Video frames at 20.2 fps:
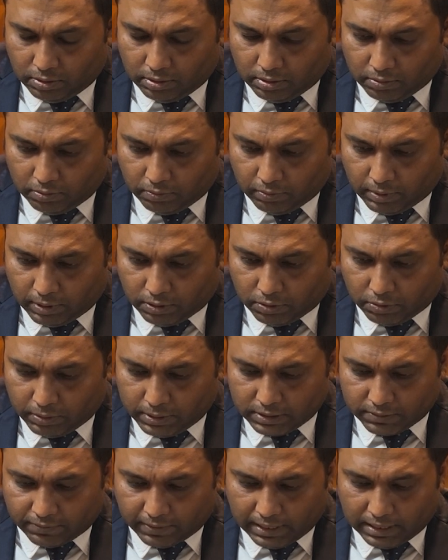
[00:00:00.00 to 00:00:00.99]
2
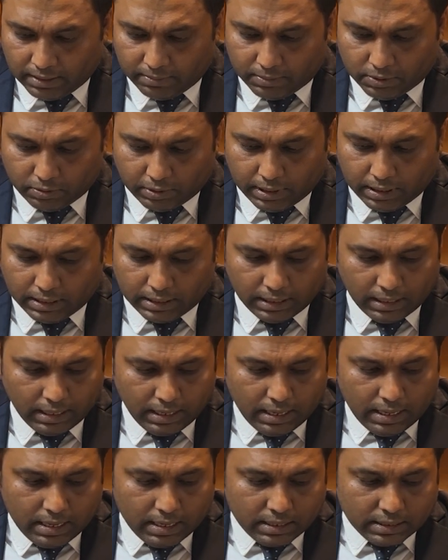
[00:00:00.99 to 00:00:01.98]
is
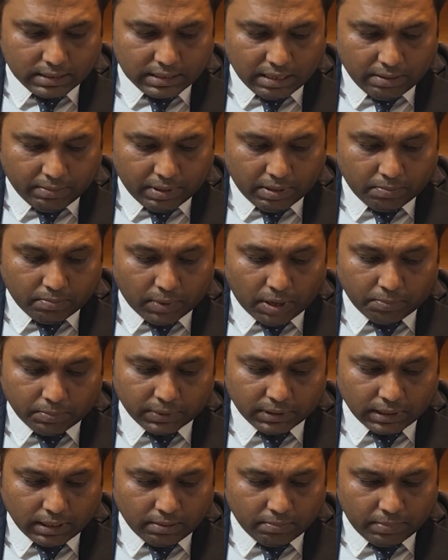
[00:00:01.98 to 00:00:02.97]
527.
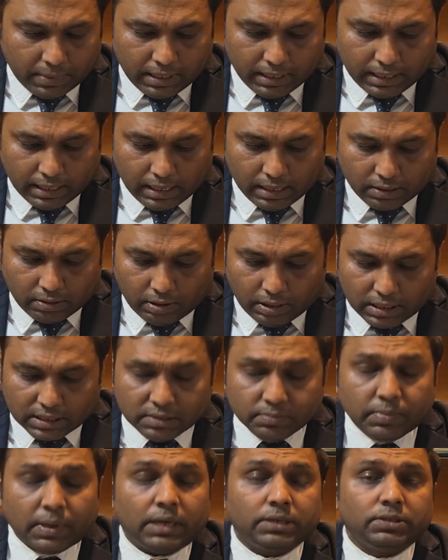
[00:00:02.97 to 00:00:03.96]
Mamta Medical
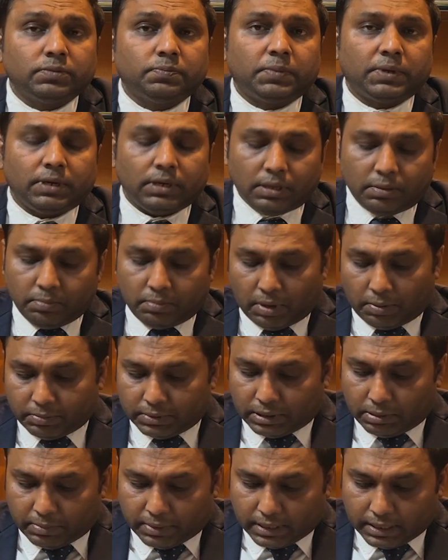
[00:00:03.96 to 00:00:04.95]
College, Bachupalli.
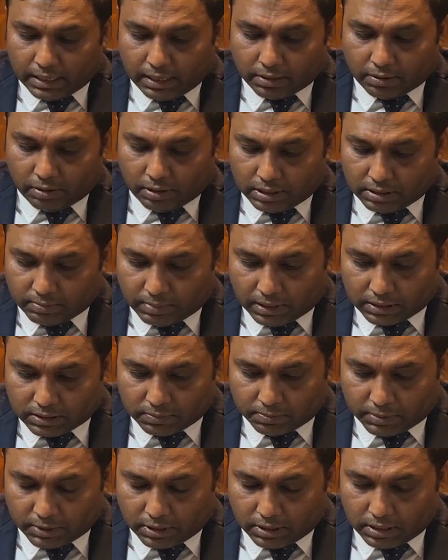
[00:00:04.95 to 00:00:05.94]
Mamta Medical College,
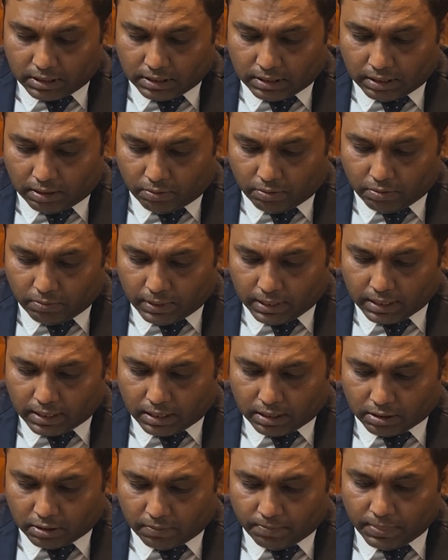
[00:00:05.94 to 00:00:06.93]
Bachupalli, round 1
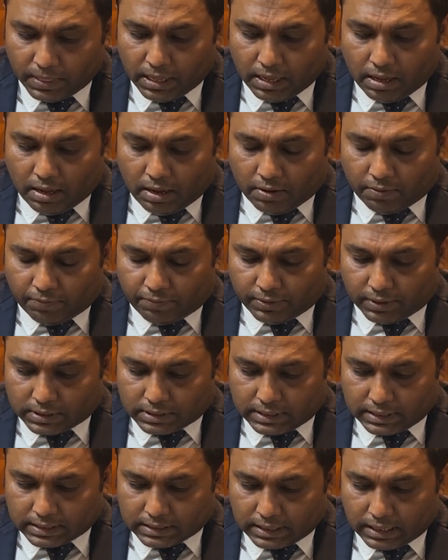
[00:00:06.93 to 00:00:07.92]
cutoff
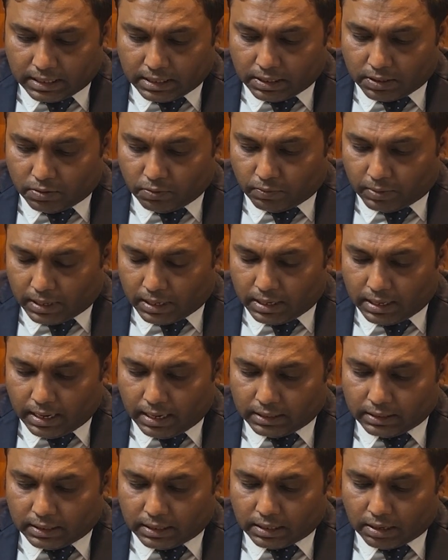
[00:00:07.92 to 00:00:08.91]
601
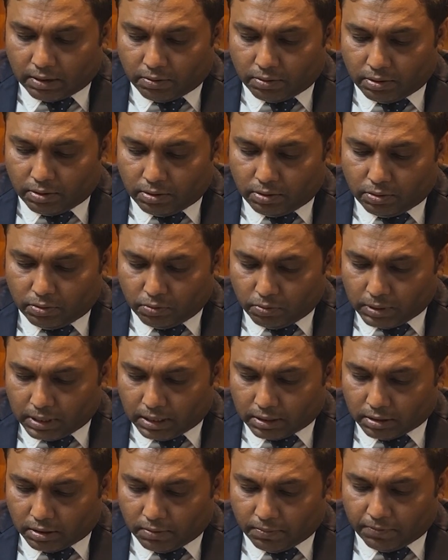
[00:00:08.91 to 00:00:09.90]
and the round 2
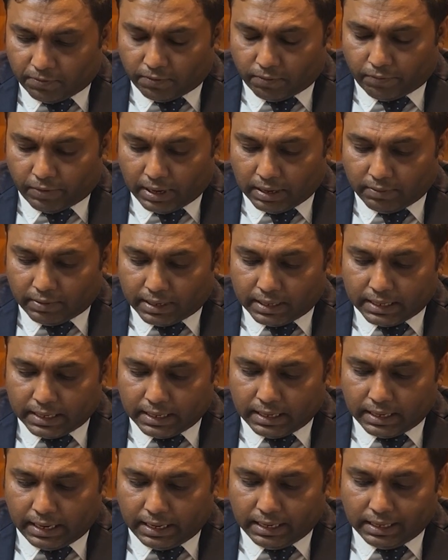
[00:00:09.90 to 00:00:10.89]
cutoff
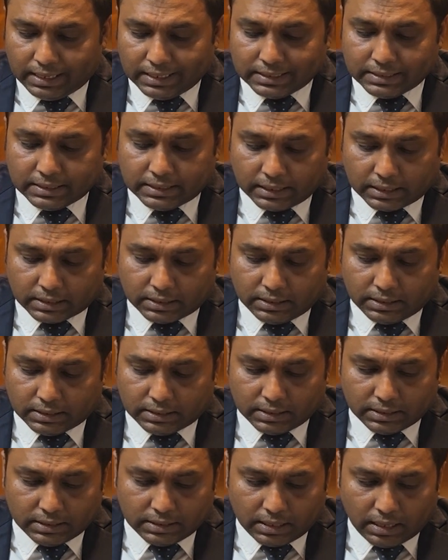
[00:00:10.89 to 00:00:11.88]
596. This
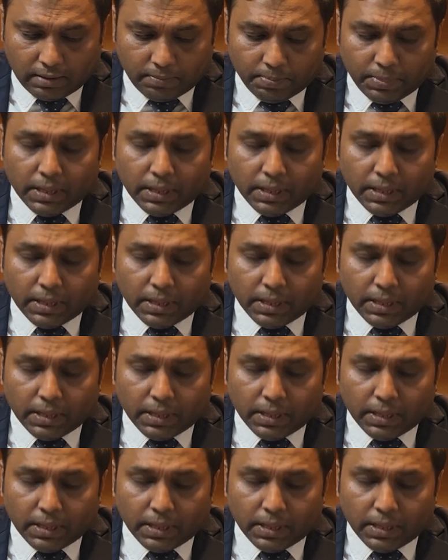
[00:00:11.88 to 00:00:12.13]
is the